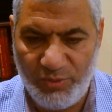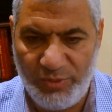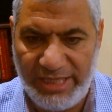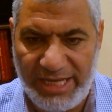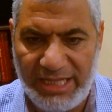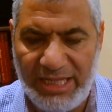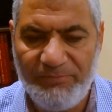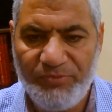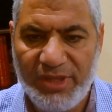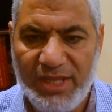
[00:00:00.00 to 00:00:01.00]
wa ta'ala
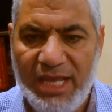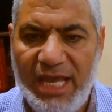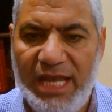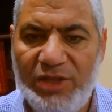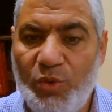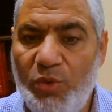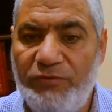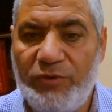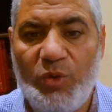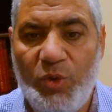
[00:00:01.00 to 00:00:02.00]
and
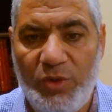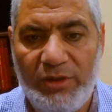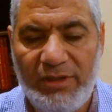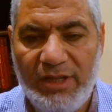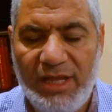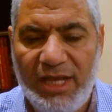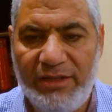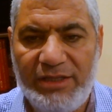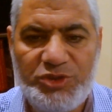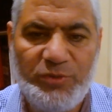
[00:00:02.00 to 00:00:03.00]
overall
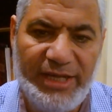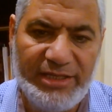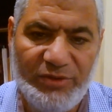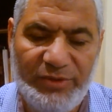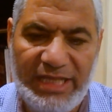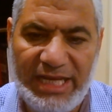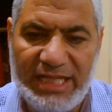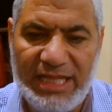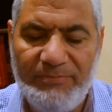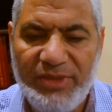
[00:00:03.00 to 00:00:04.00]
Allah subhanahu wa
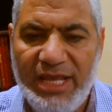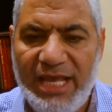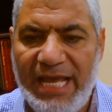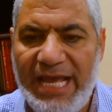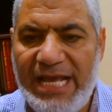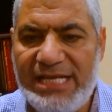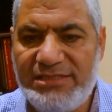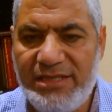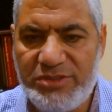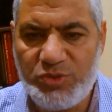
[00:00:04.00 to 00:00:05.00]
ta'ala has
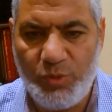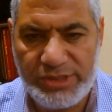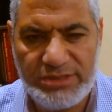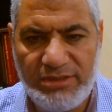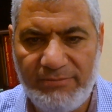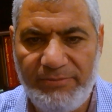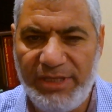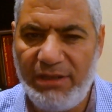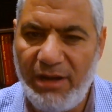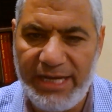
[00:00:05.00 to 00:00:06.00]
his wisdom
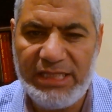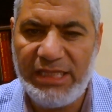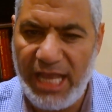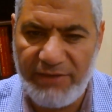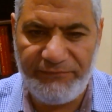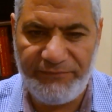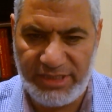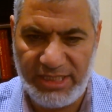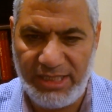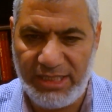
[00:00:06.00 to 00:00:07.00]
behind
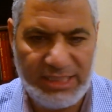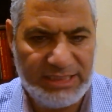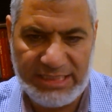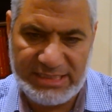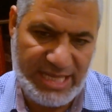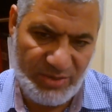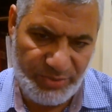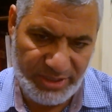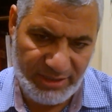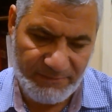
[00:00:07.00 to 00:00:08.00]
everything that is
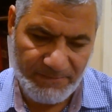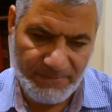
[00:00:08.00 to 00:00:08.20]
happening.